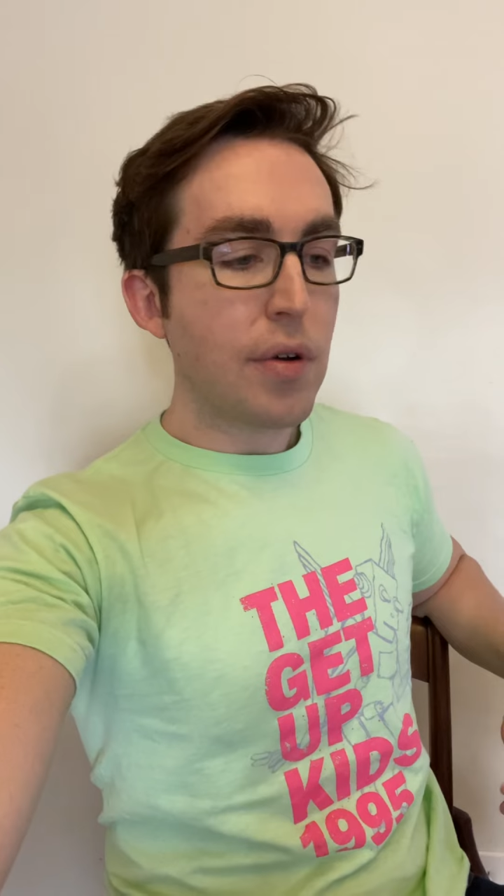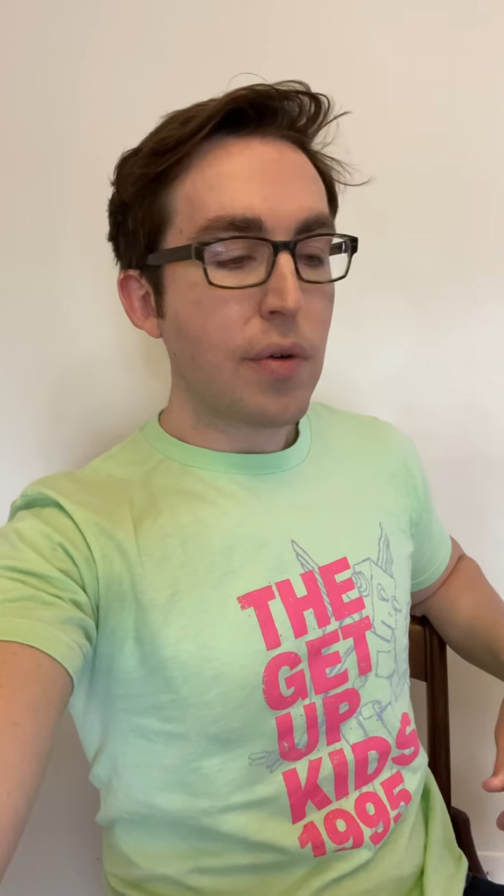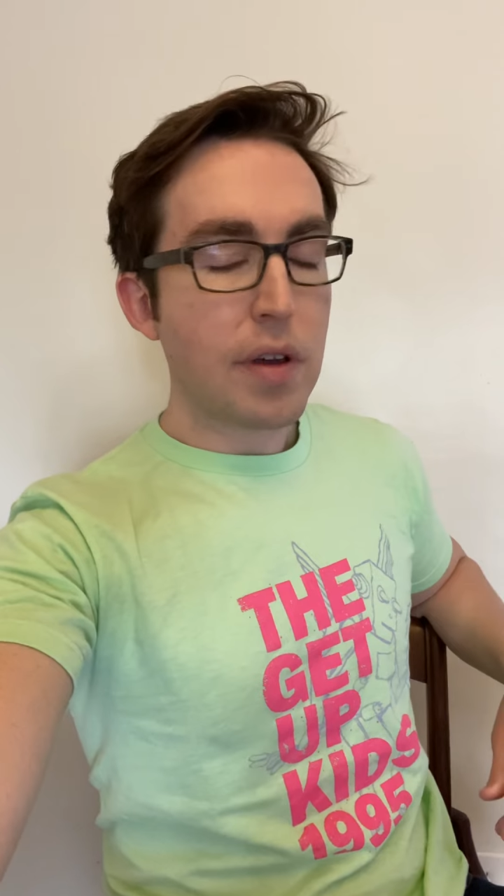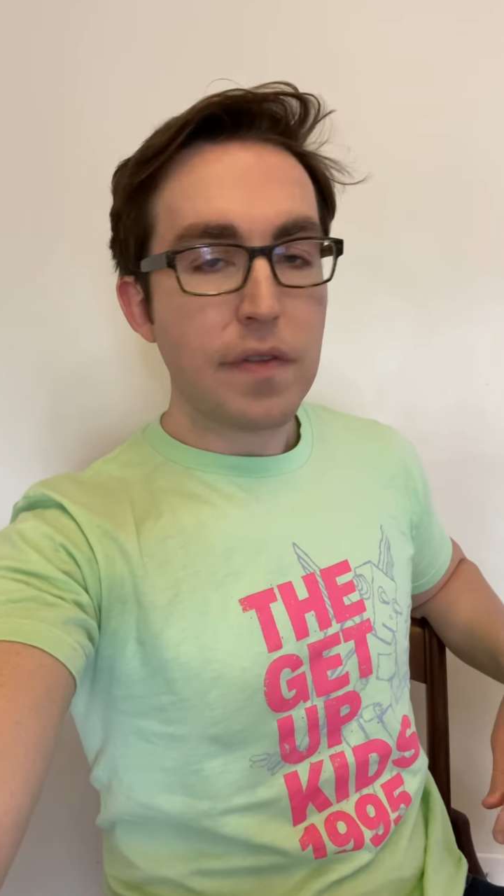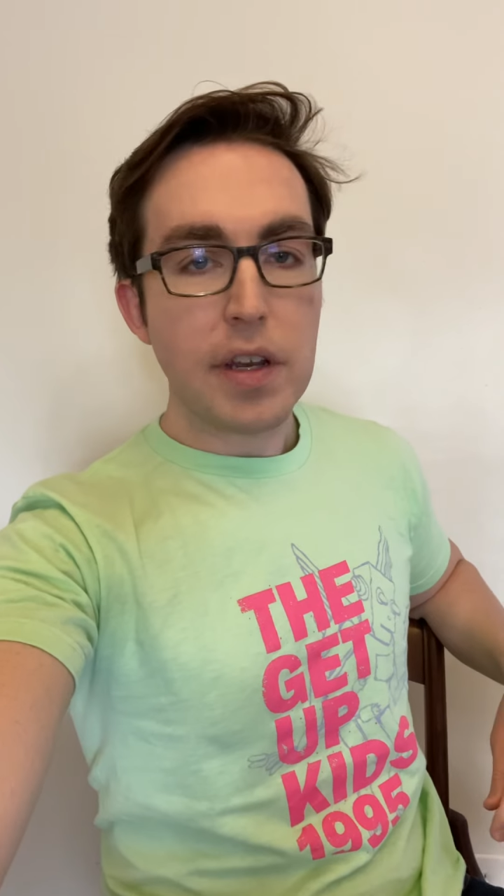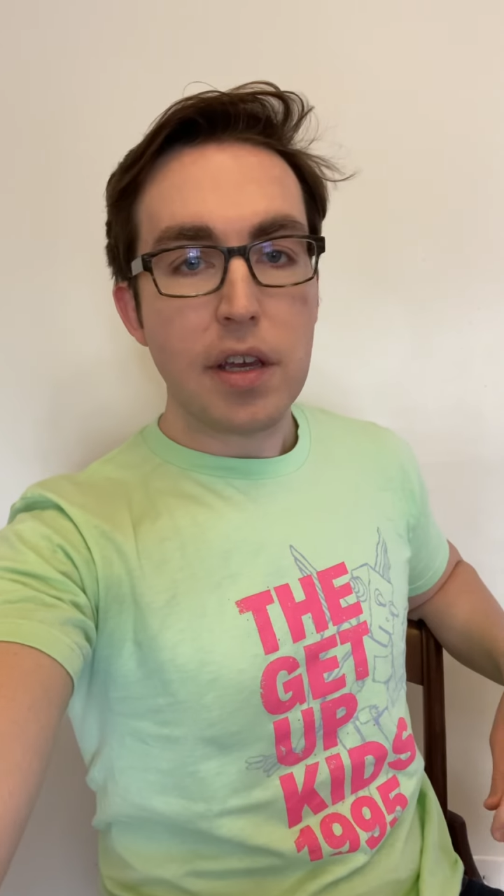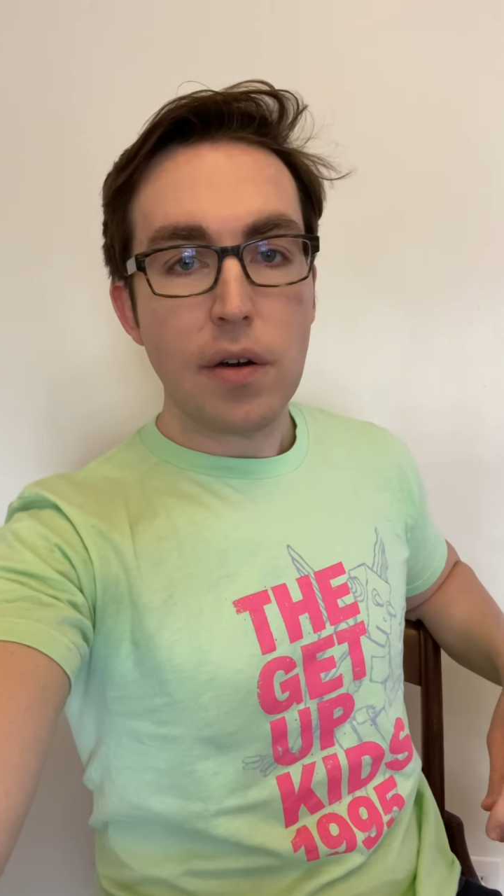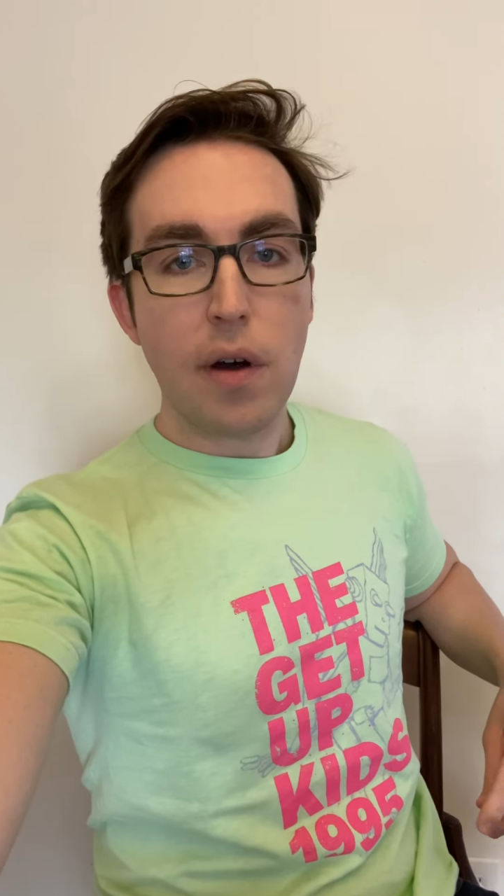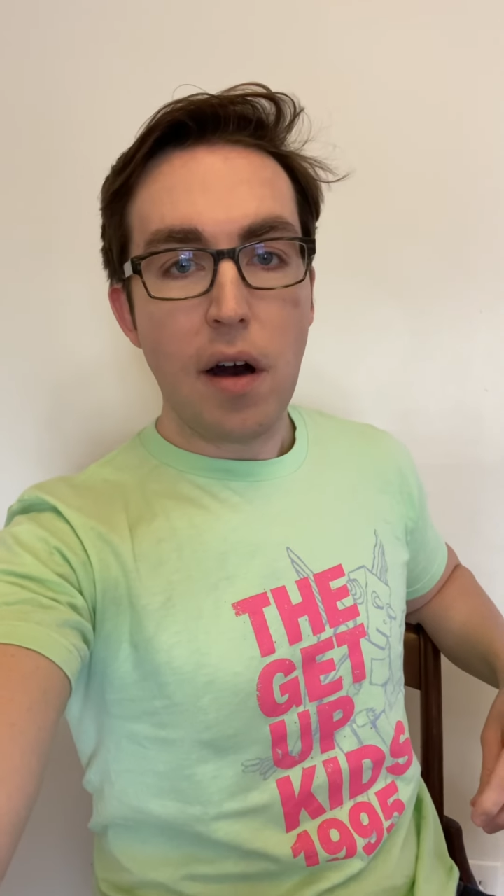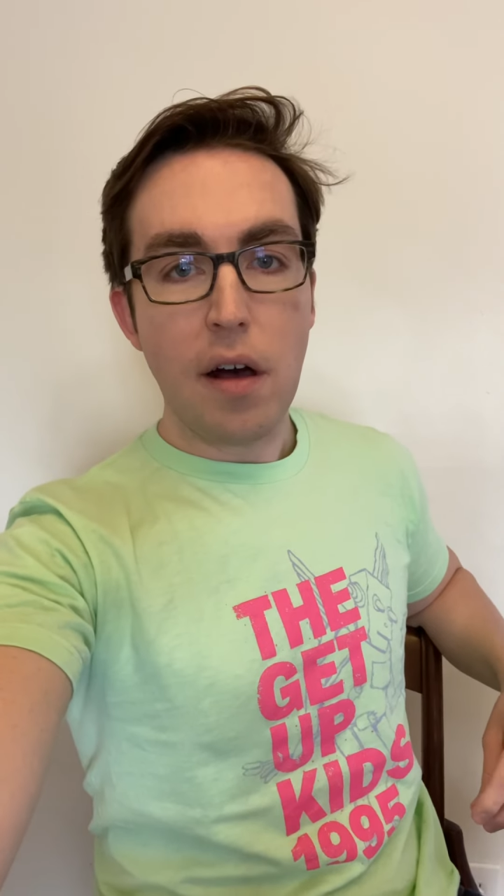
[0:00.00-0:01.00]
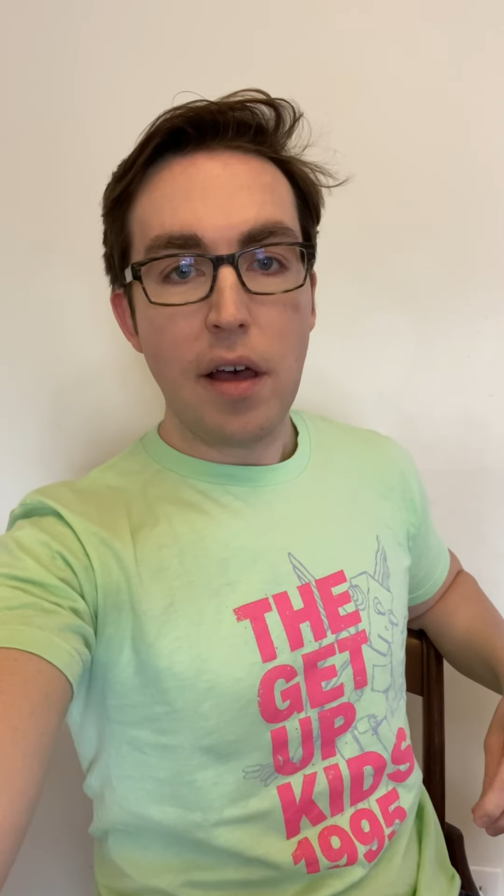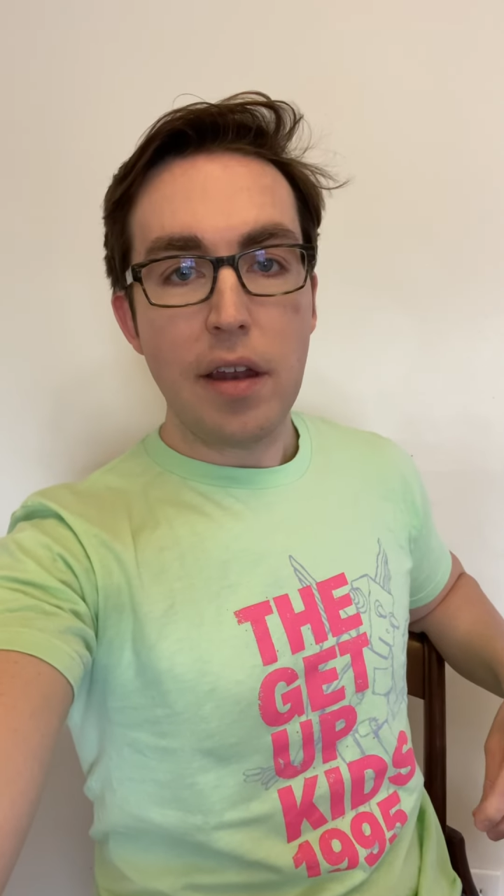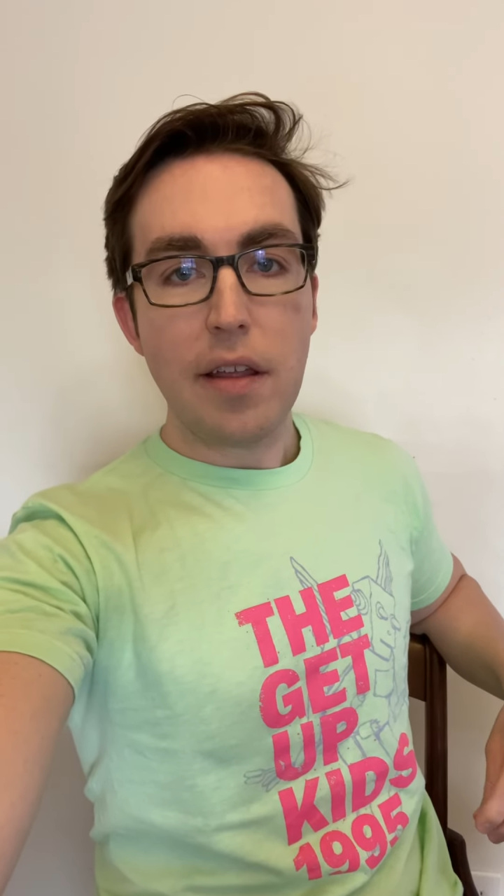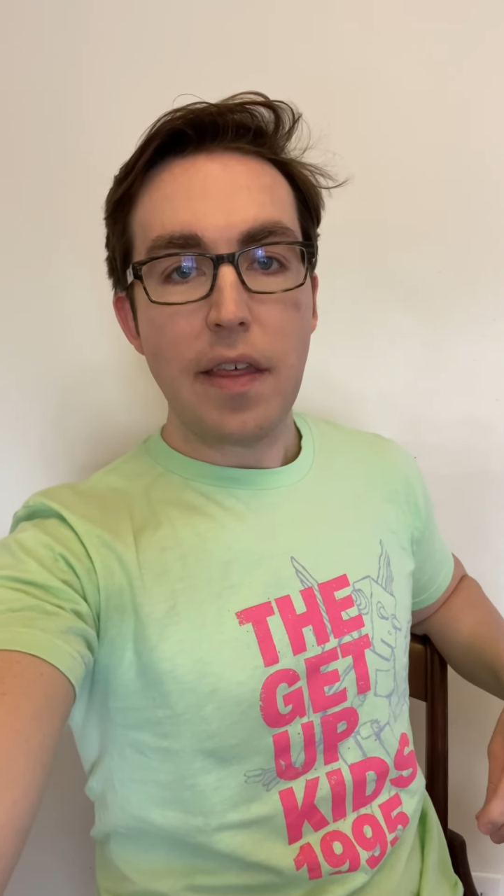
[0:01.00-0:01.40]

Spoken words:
quick video on